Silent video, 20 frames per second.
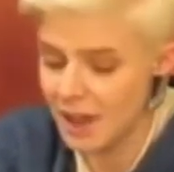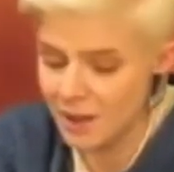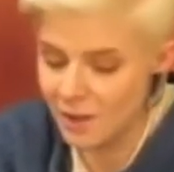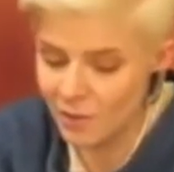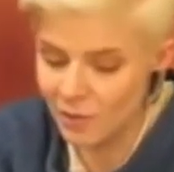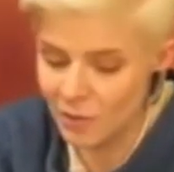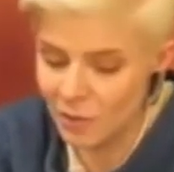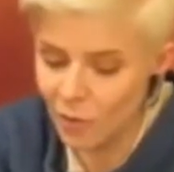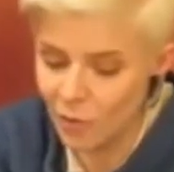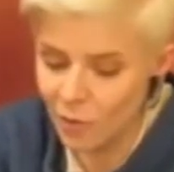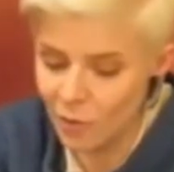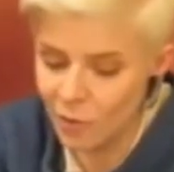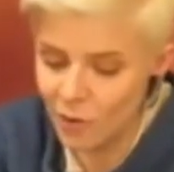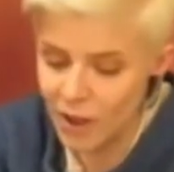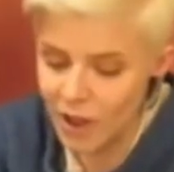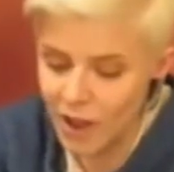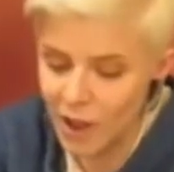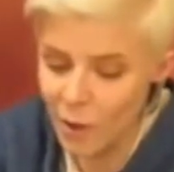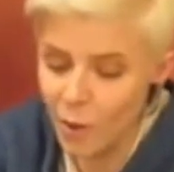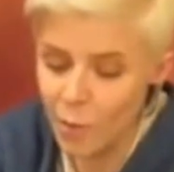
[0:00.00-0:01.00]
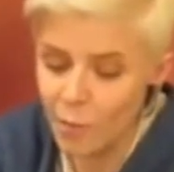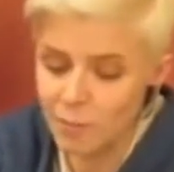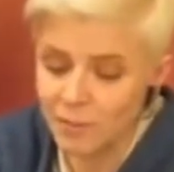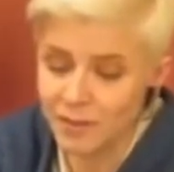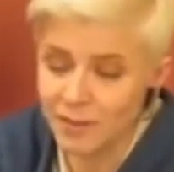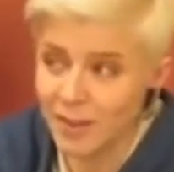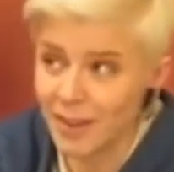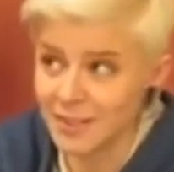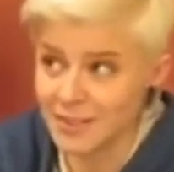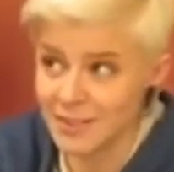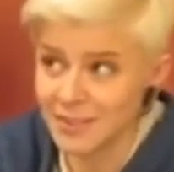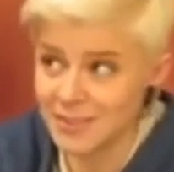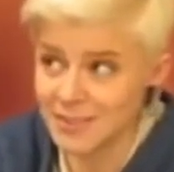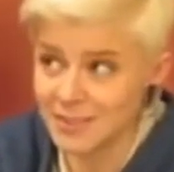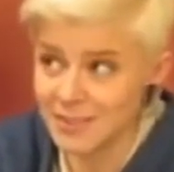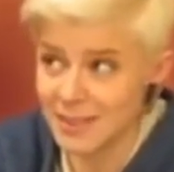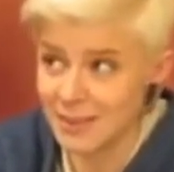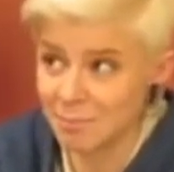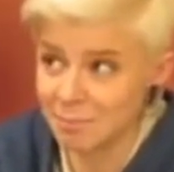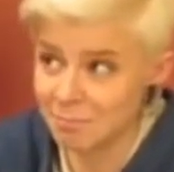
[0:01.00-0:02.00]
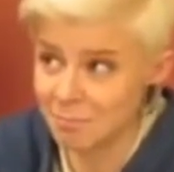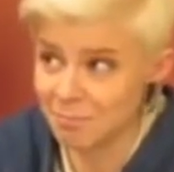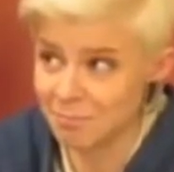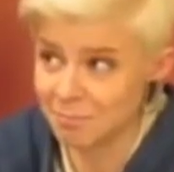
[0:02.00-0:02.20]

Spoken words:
I don't know. Mm-hmm. I hope it's not just in.